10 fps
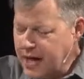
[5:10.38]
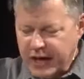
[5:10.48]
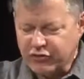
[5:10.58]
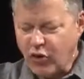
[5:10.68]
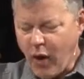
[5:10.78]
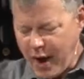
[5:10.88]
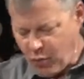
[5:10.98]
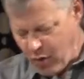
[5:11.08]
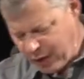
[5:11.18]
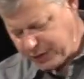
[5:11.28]
And so I
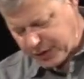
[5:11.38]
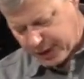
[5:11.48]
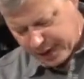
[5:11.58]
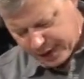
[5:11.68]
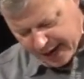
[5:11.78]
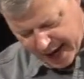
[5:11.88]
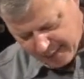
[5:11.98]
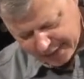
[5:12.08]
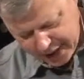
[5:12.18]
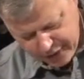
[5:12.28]
wonder how
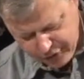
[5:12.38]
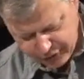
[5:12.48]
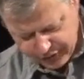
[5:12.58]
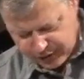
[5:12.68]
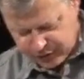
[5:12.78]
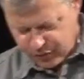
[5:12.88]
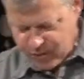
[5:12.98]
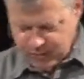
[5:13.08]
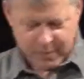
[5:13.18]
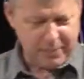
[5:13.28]
many others in this
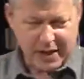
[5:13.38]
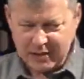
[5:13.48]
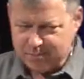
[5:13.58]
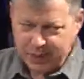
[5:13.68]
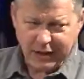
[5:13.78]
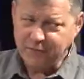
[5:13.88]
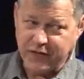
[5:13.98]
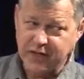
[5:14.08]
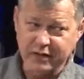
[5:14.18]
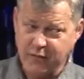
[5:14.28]
room are being
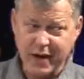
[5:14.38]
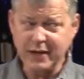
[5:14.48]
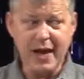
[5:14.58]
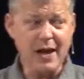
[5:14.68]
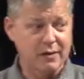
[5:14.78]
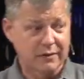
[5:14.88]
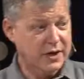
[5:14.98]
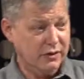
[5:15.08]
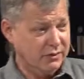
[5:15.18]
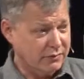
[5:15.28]
benefited right now,
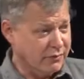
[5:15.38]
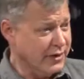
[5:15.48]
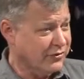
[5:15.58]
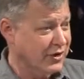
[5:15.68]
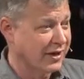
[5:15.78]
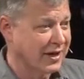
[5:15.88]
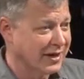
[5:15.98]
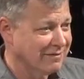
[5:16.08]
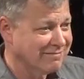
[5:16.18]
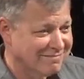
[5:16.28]
here recently.
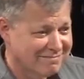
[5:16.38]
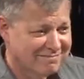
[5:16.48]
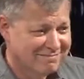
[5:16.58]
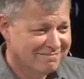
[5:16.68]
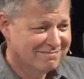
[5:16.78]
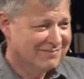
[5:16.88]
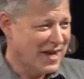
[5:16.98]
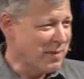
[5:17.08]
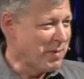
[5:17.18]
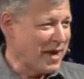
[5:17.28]

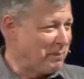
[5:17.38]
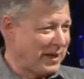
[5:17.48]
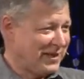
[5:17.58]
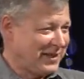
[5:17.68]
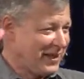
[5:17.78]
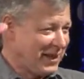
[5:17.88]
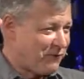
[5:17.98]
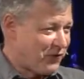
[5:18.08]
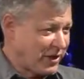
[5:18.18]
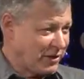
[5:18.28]
Anybody been in any
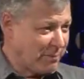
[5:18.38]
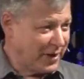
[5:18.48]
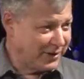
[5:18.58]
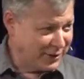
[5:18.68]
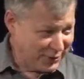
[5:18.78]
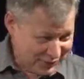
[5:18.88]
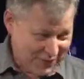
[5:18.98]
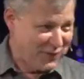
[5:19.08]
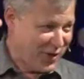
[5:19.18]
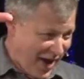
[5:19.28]
fender benders?
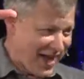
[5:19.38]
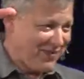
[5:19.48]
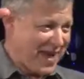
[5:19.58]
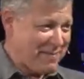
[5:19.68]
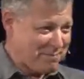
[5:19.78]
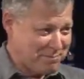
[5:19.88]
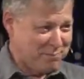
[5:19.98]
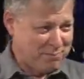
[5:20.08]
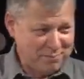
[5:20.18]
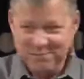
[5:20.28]
Have you had
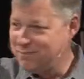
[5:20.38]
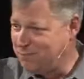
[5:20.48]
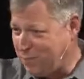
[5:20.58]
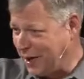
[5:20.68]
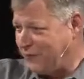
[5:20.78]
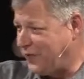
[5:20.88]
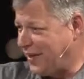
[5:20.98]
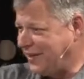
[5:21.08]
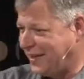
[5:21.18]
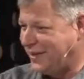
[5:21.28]
that
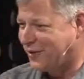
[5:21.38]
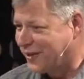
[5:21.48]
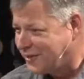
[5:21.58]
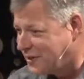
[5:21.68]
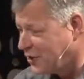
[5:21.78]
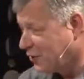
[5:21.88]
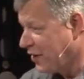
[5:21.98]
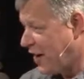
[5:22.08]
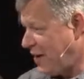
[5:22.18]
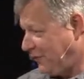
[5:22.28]
benefit enter into your
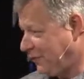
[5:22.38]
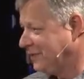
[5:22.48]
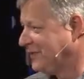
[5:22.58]
life?